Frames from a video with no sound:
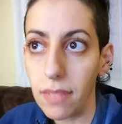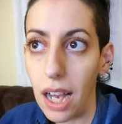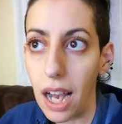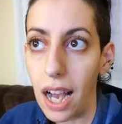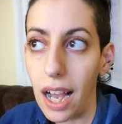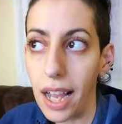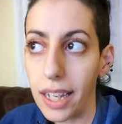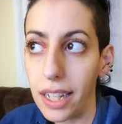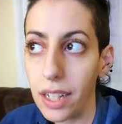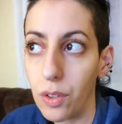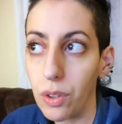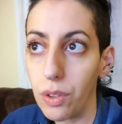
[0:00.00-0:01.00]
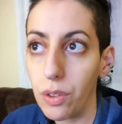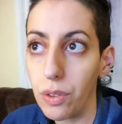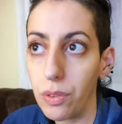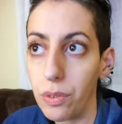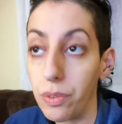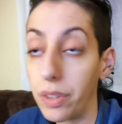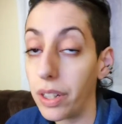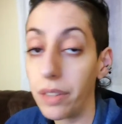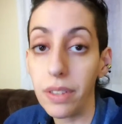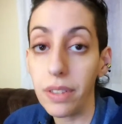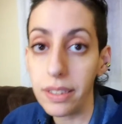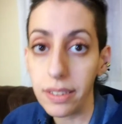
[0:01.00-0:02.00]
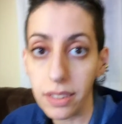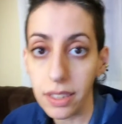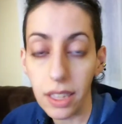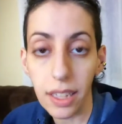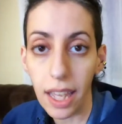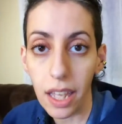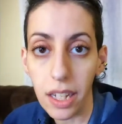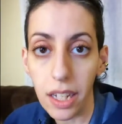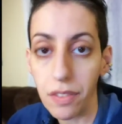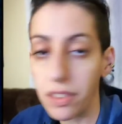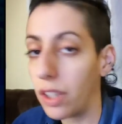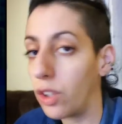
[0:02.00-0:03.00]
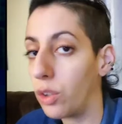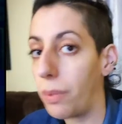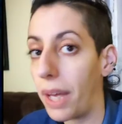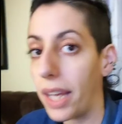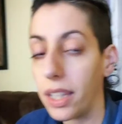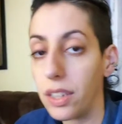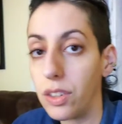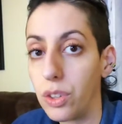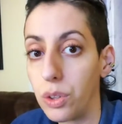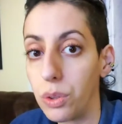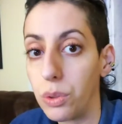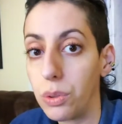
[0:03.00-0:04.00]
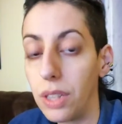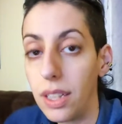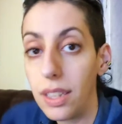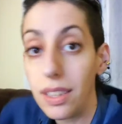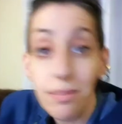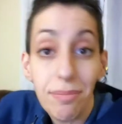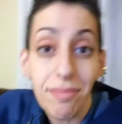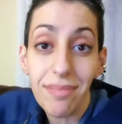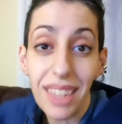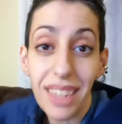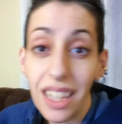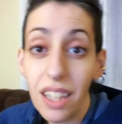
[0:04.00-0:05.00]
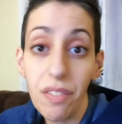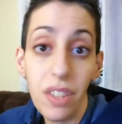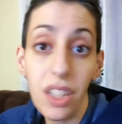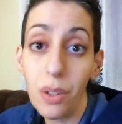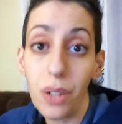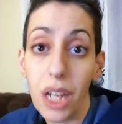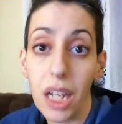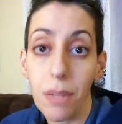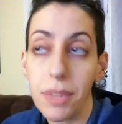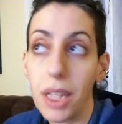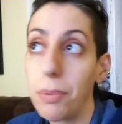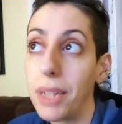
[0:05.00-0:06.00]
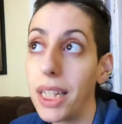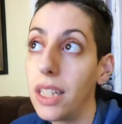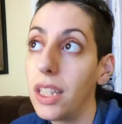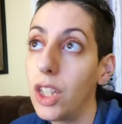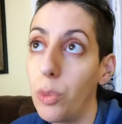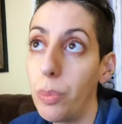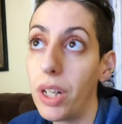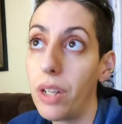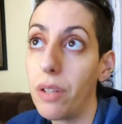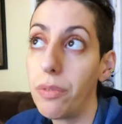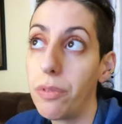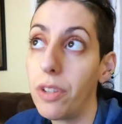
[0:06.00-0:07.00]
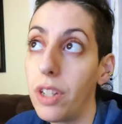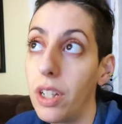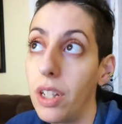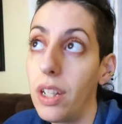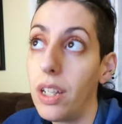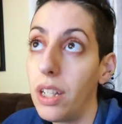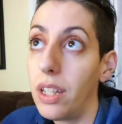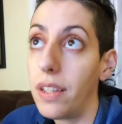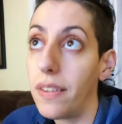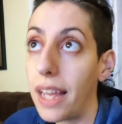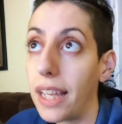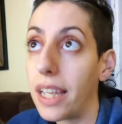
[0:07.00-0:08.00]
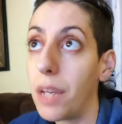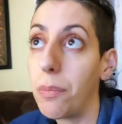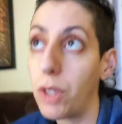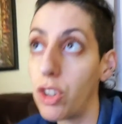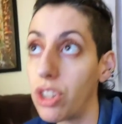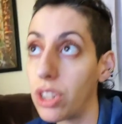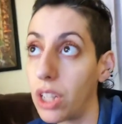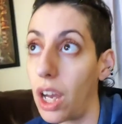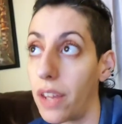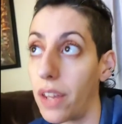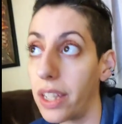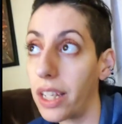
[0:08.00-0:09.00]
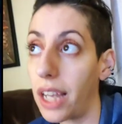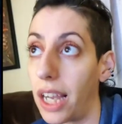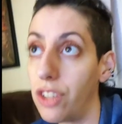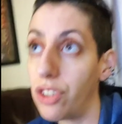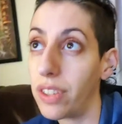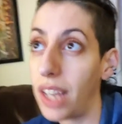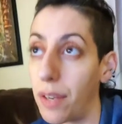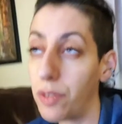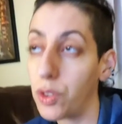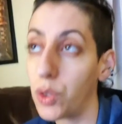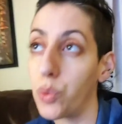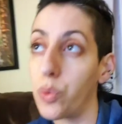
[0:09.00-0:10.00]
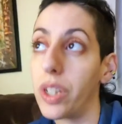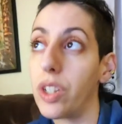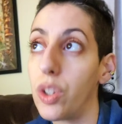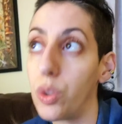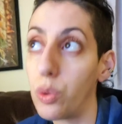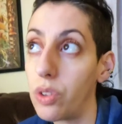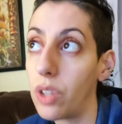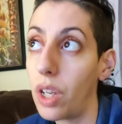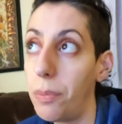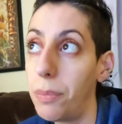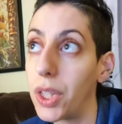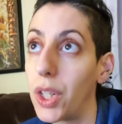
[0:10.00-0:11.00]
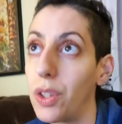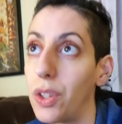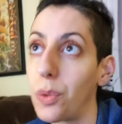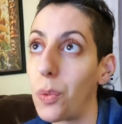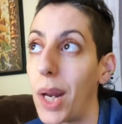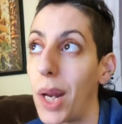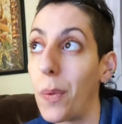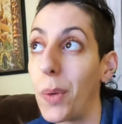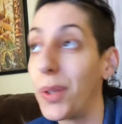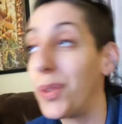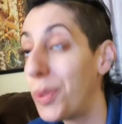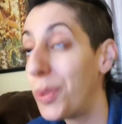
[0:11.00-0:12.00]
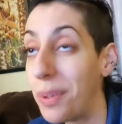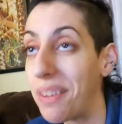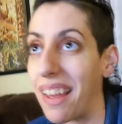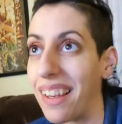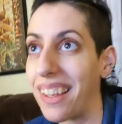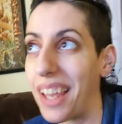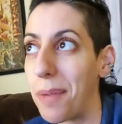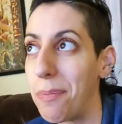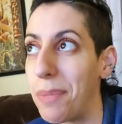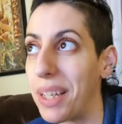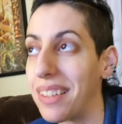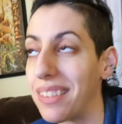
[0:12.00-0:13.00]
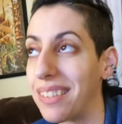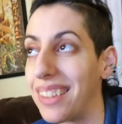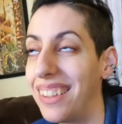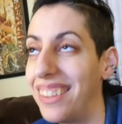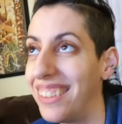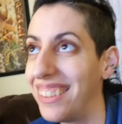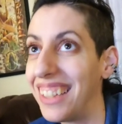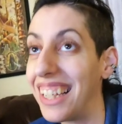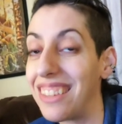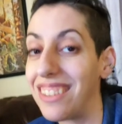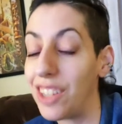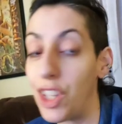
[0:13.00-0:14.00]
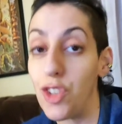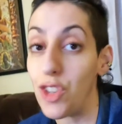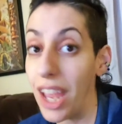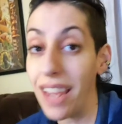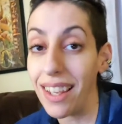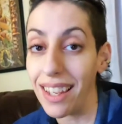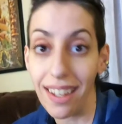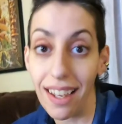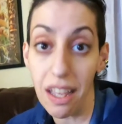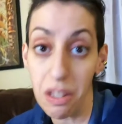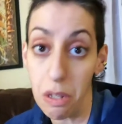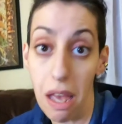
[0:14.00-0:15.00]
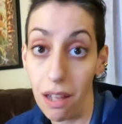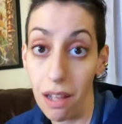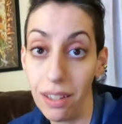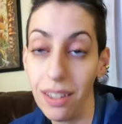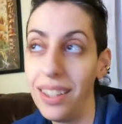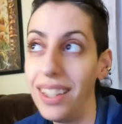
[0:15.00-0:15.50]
I very recently again have cycled back into liking video games. I played a little bit of that game Martian Gothic, I just have to redo some because what I want to do with that game, because it's janky as hell,